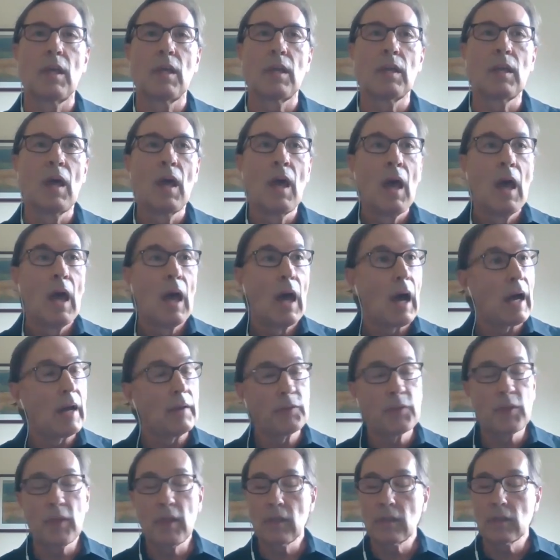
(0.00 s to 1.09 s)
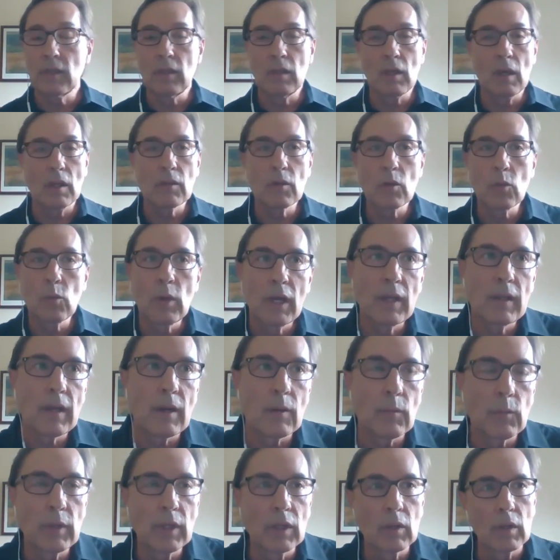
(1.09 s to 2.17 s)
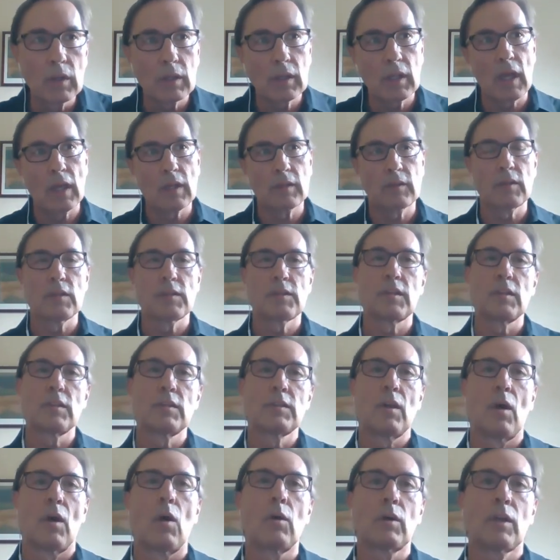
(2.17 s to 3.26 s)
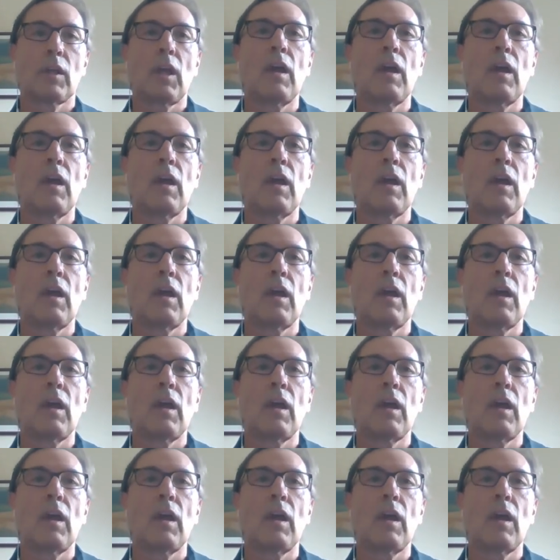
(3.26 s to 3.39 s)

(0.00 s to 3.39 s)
And I think the other way that we look at this is,